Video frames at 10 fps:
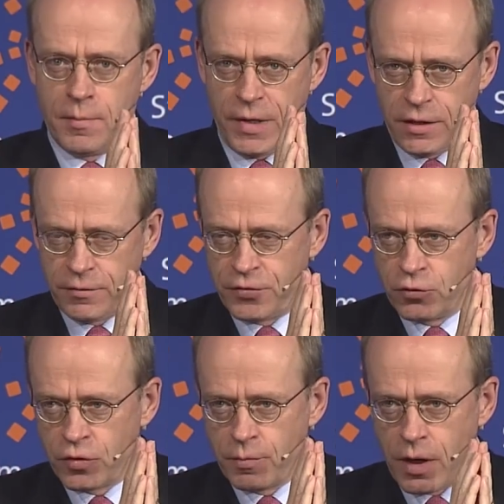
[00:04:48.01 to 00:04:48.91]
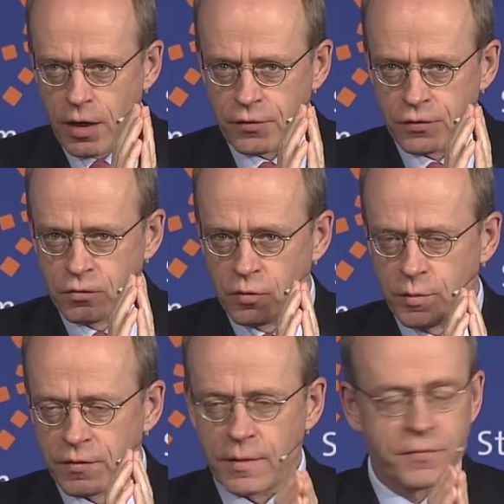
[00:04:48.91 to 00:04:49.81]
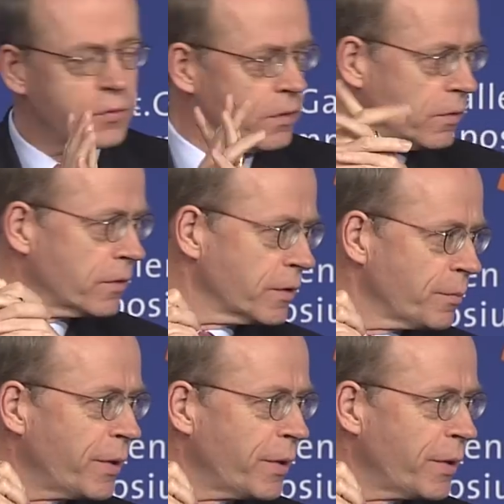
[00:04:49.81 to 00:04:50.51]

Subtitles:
making a few remarks to warm us up for our